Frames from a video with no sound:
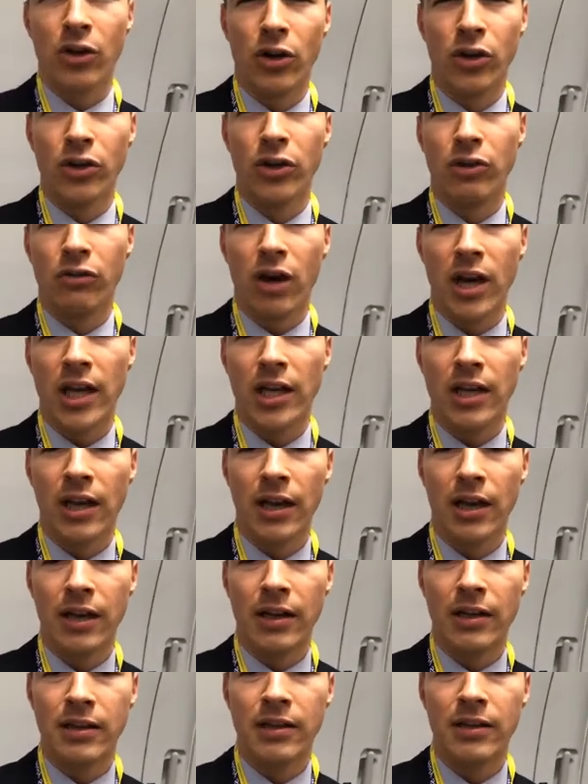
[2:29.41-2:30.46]
on the
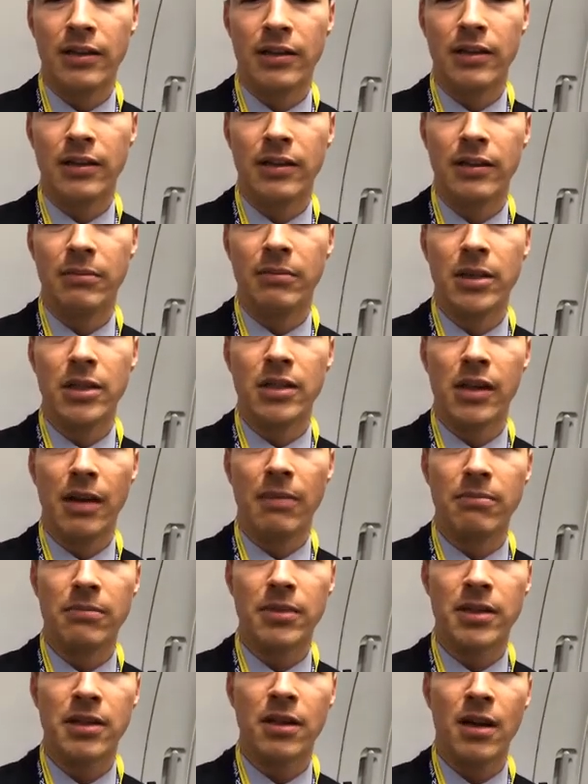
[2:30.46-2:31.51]
Rohingya
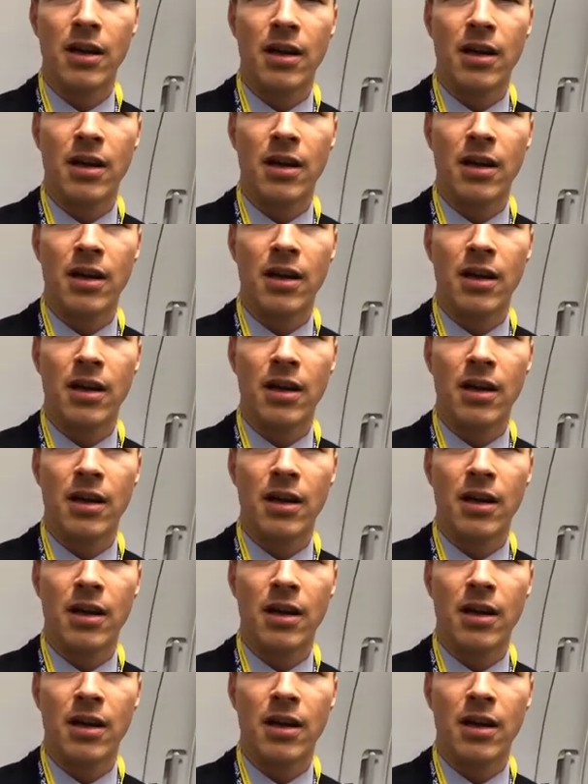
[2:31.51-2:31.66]
Muslims